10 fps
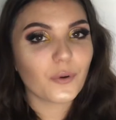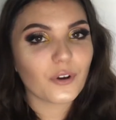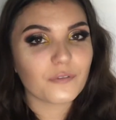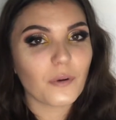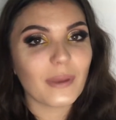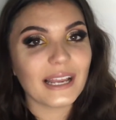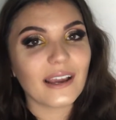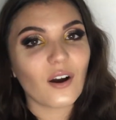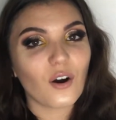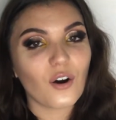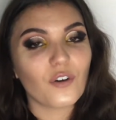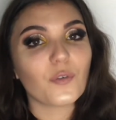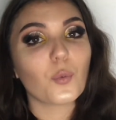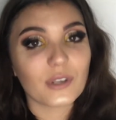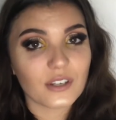not familiar of
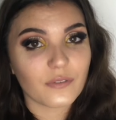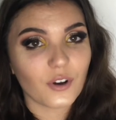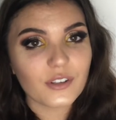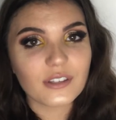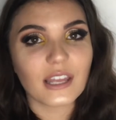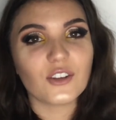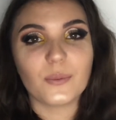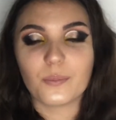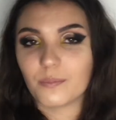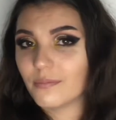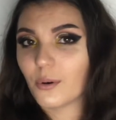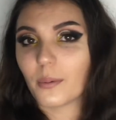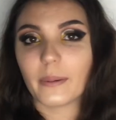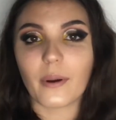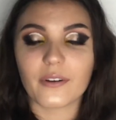Wizard of Oz, then you
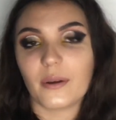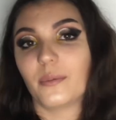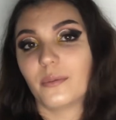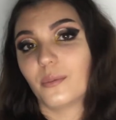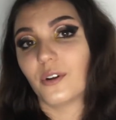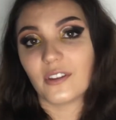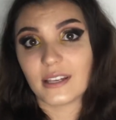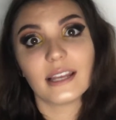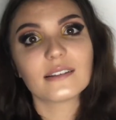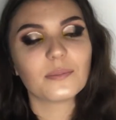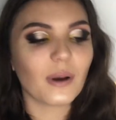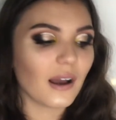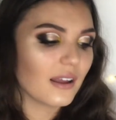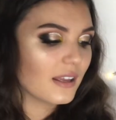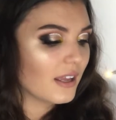probably won't know what this is,
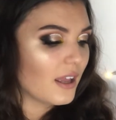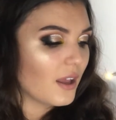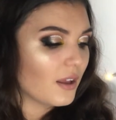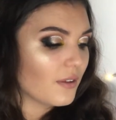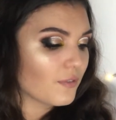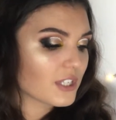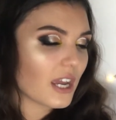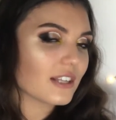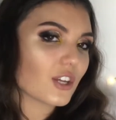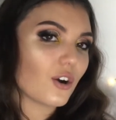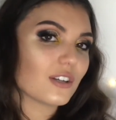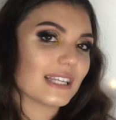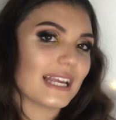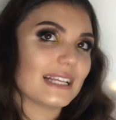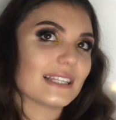but Return to Oz
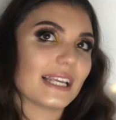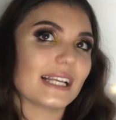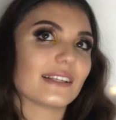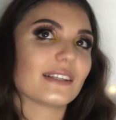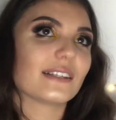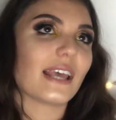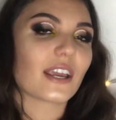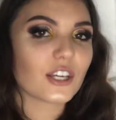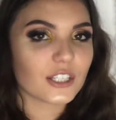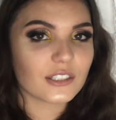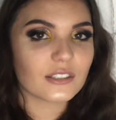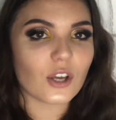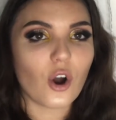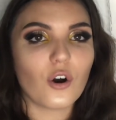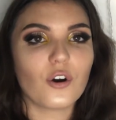is the second
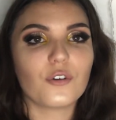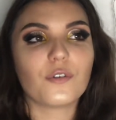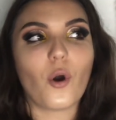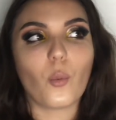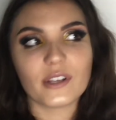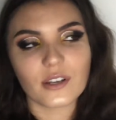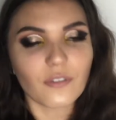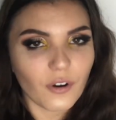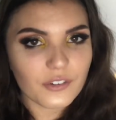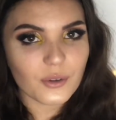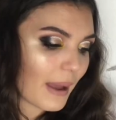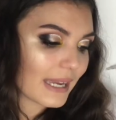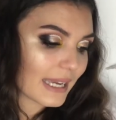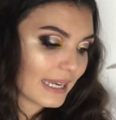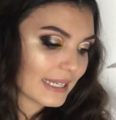of Wizard of Oz.
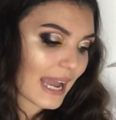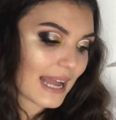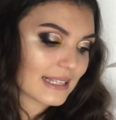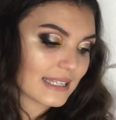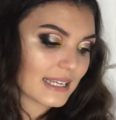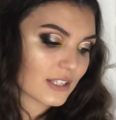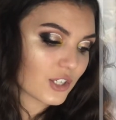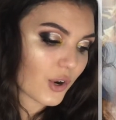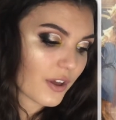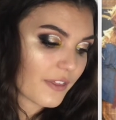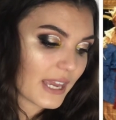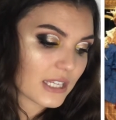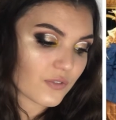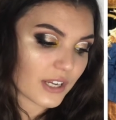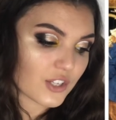Back in Kansas, Dorothy
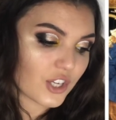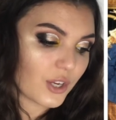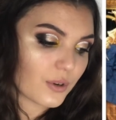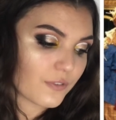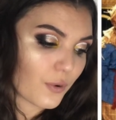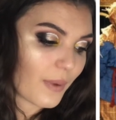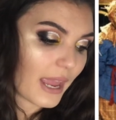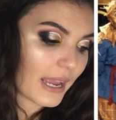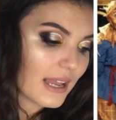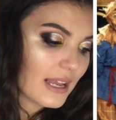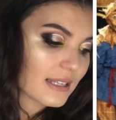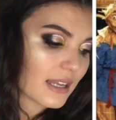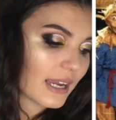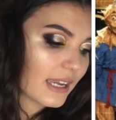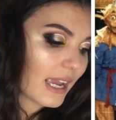is rescued from a
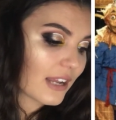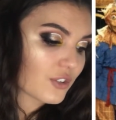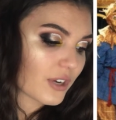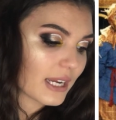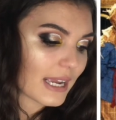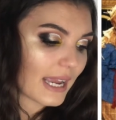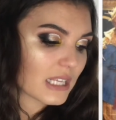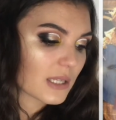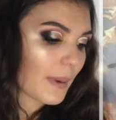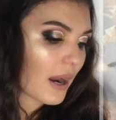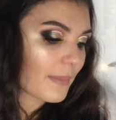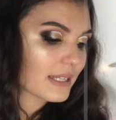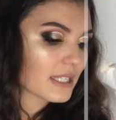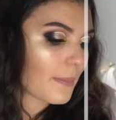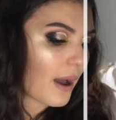psychiatric
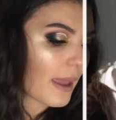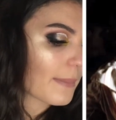experiment by a